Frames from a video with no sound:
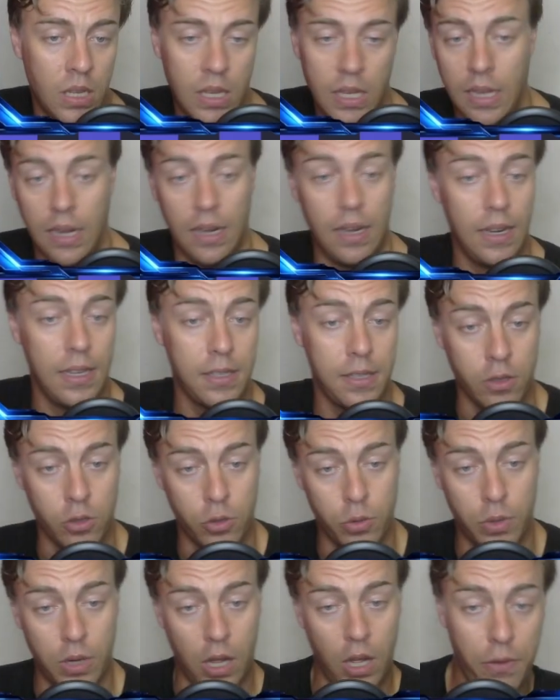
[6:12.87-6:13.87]
Less than
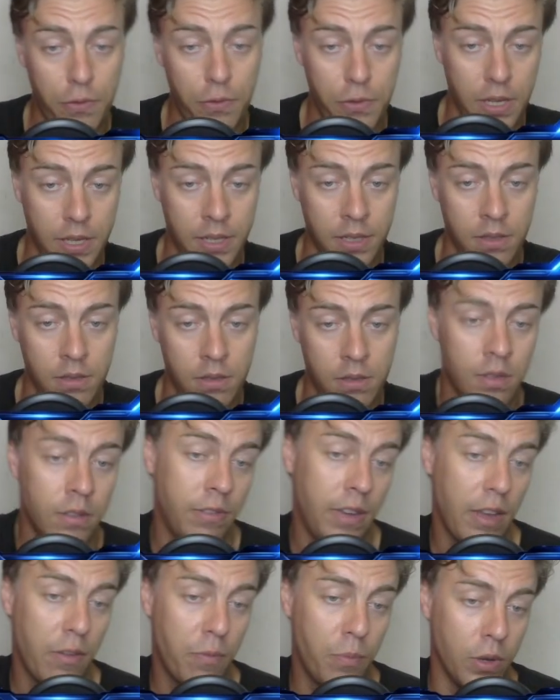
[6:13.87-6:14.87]
2.5 seconds,
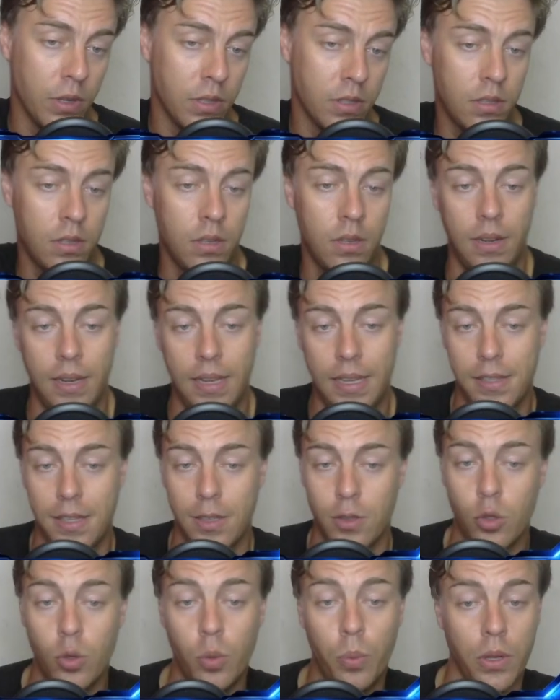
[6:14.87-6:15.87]
5 points. Less than
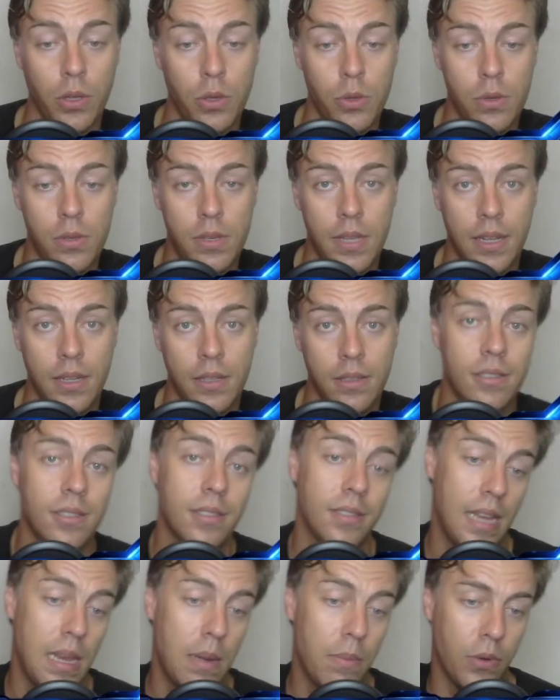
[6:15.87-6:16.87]
2.2 seconds,
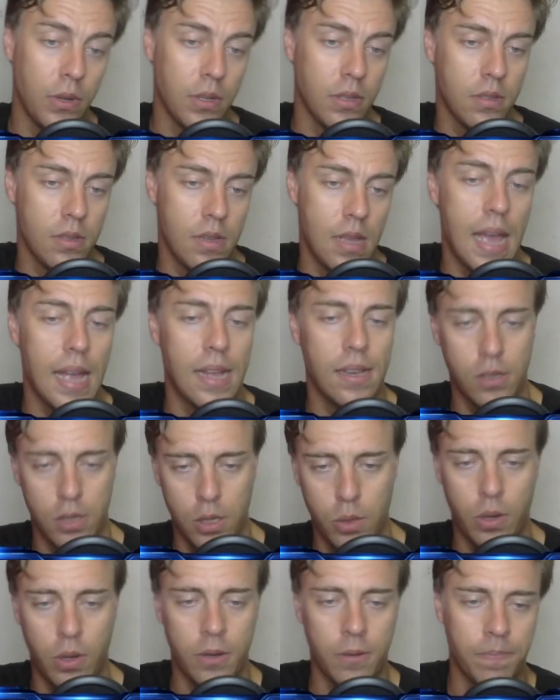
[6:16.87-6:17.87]
10 points, and so
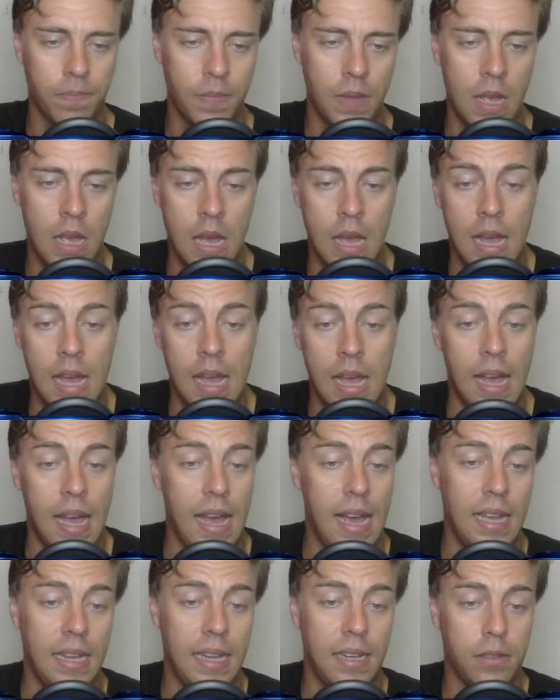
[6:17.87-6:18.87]
on.
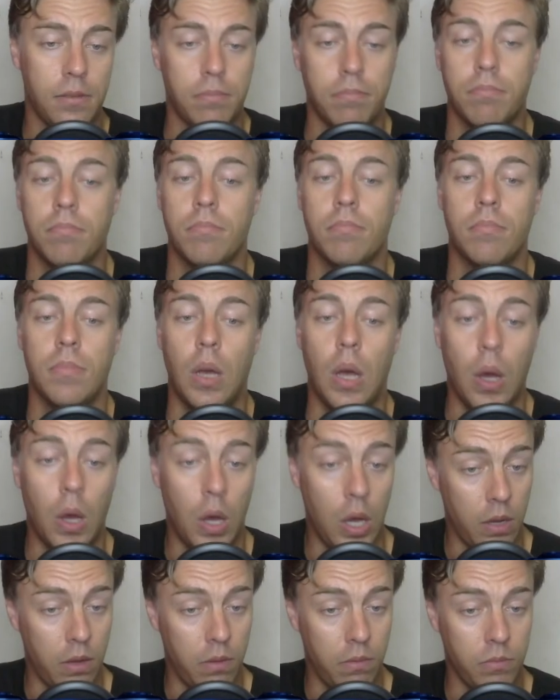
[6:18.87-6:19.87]
And
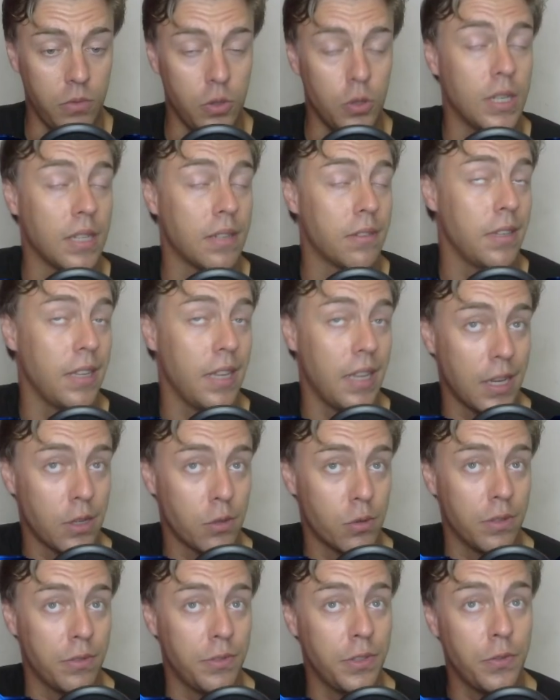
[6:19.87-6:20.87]
you get extra
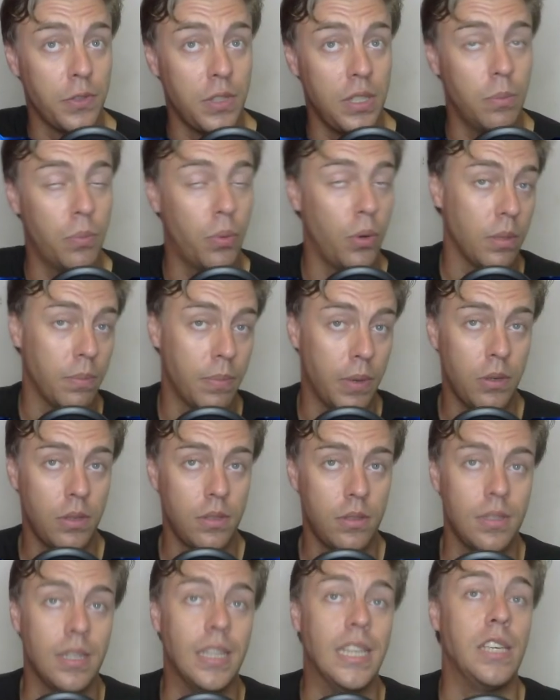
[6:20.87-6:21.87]
15-point
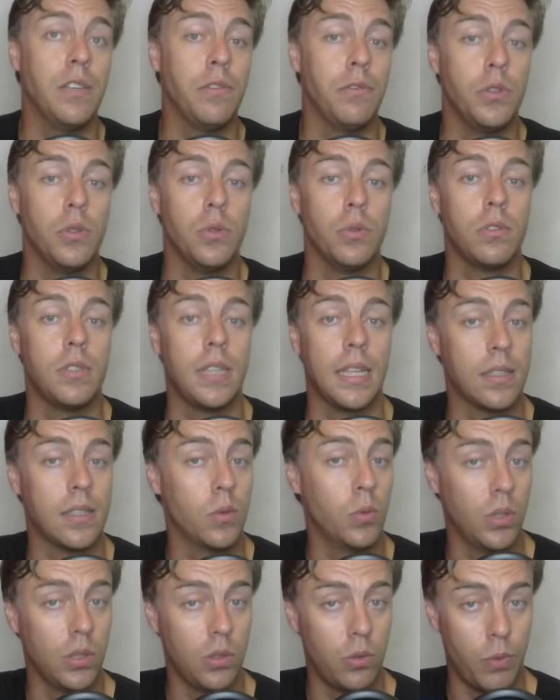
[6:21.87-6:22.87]
bonus if you set a
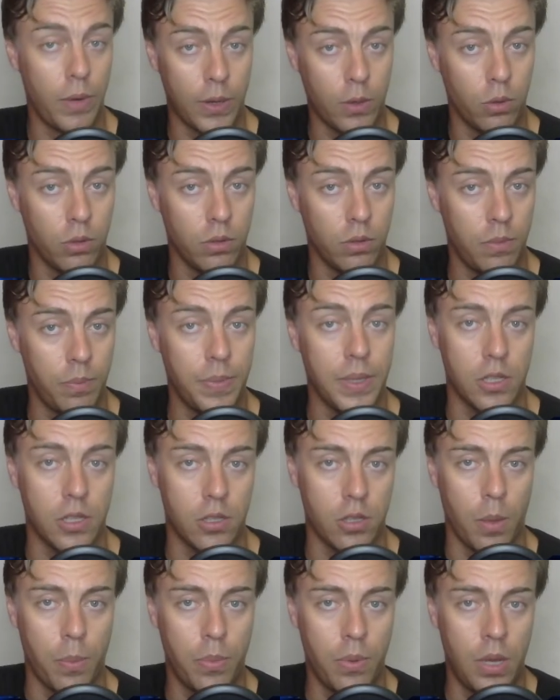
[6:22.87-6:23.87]
world record pit
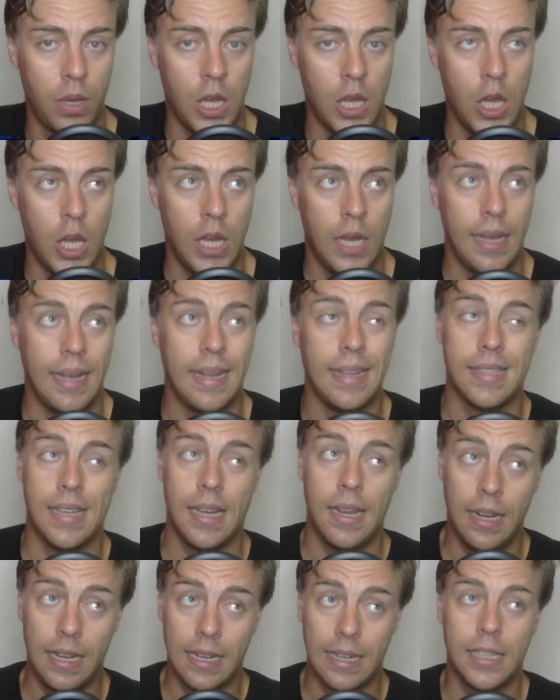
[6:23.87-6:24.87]
stop. It's
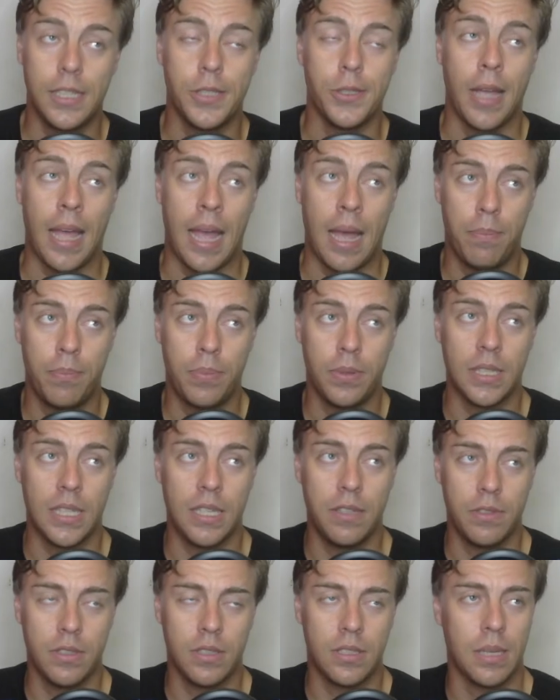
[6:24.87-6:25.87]
unlikely to happen
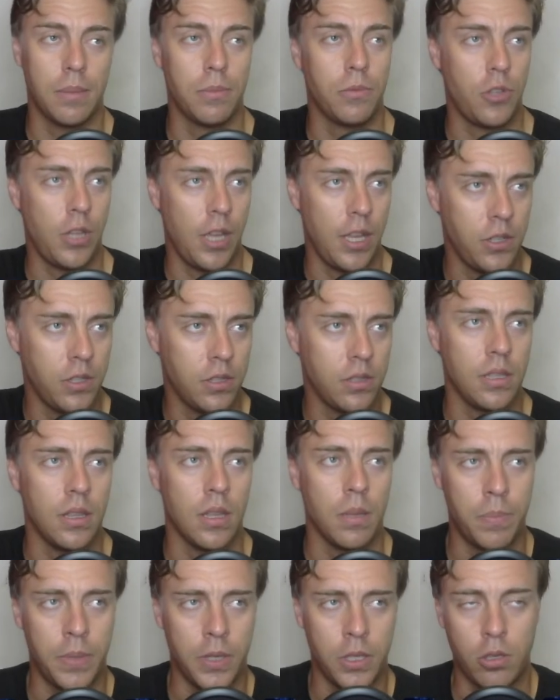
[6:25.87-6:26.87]
given some changes in the
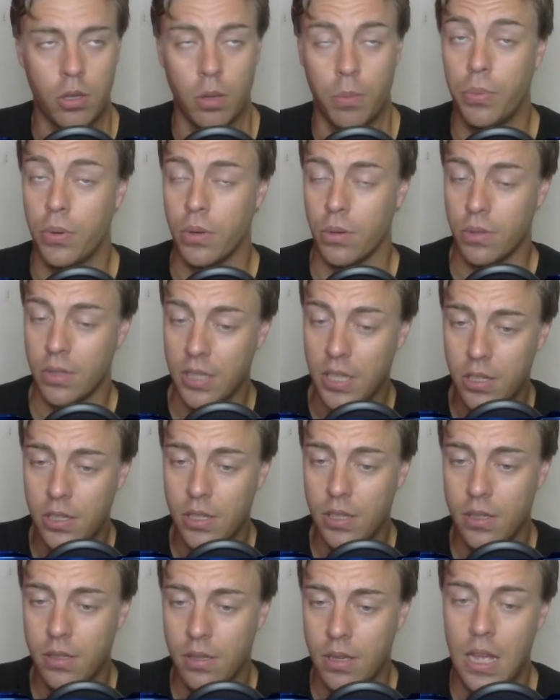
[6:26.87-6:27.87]
pit stop
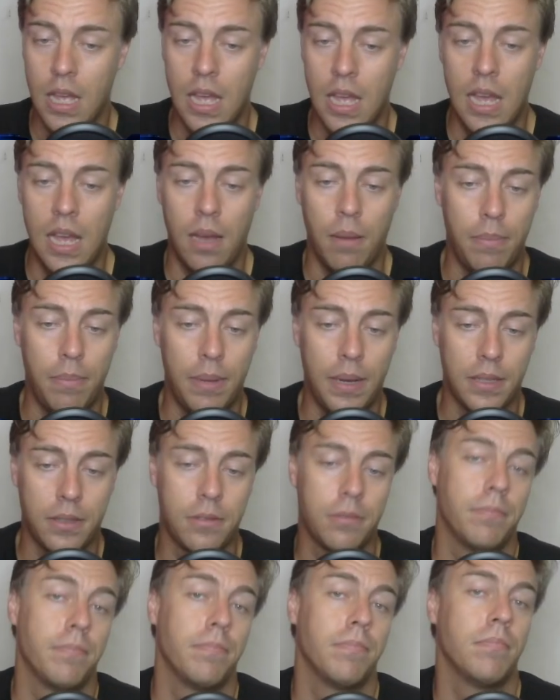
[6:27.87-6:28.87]
procedures, but
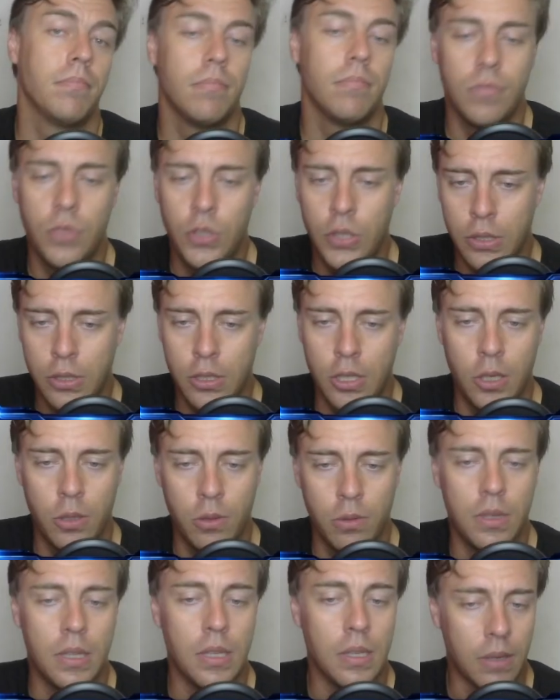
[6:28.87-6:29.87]
just know
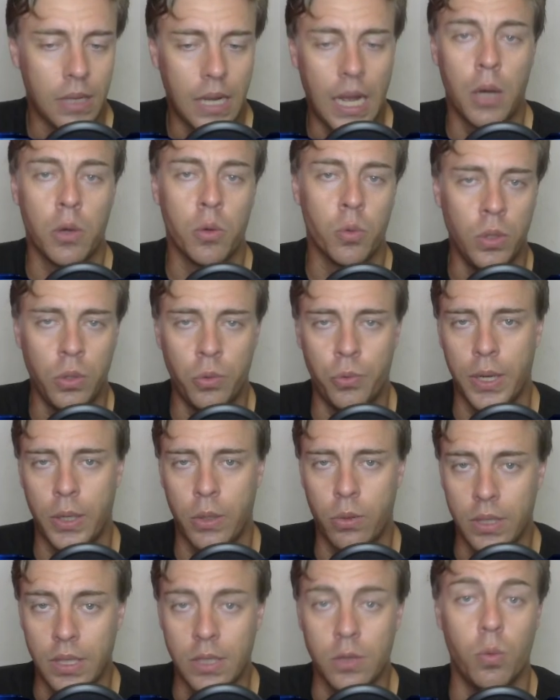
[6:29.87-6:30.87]
the current world record
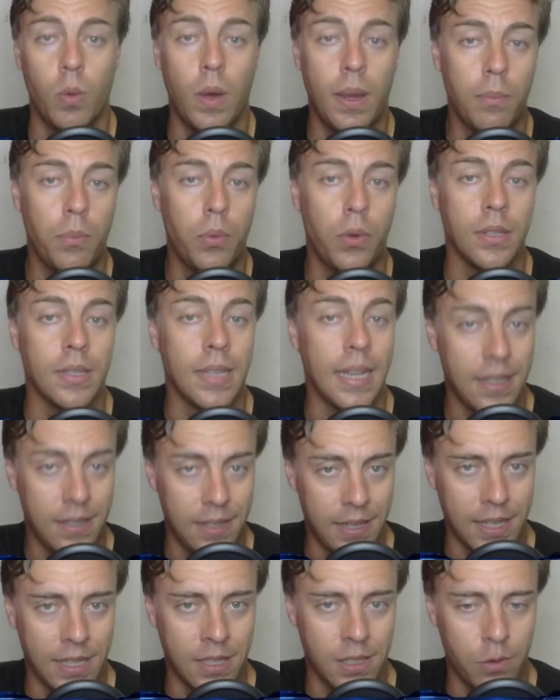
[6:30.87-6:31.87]
is 1.8
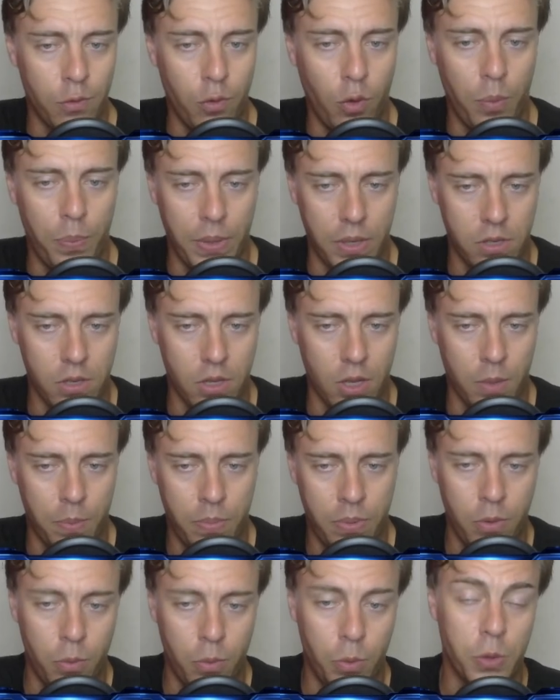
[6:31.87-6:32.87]
seconds for a pit stop,
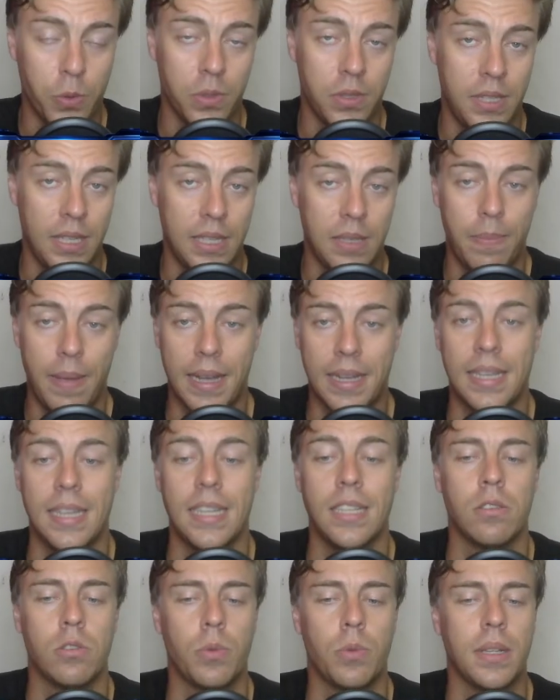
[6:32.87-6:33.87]
which was set back in
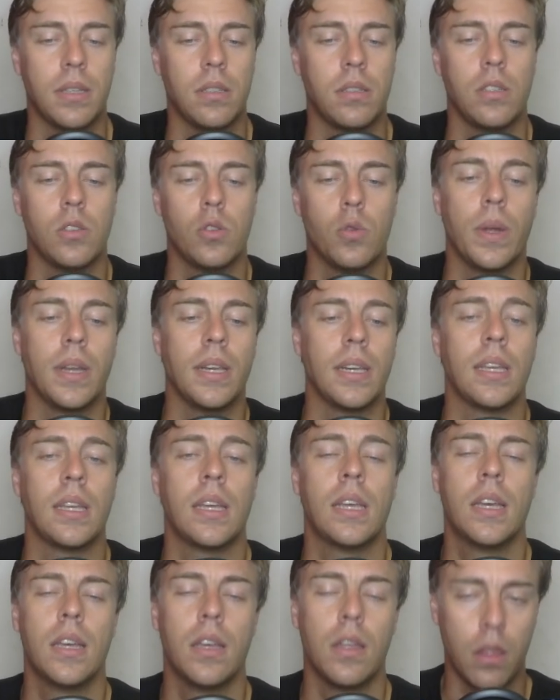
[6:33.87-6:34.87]

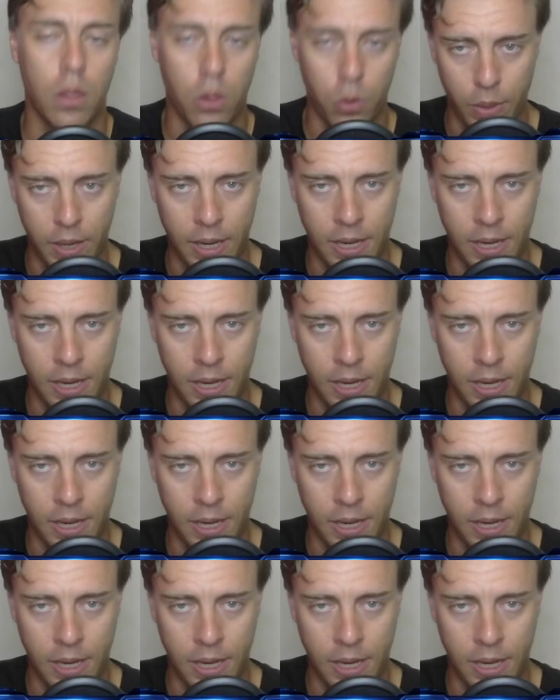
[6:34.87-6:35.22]
2023.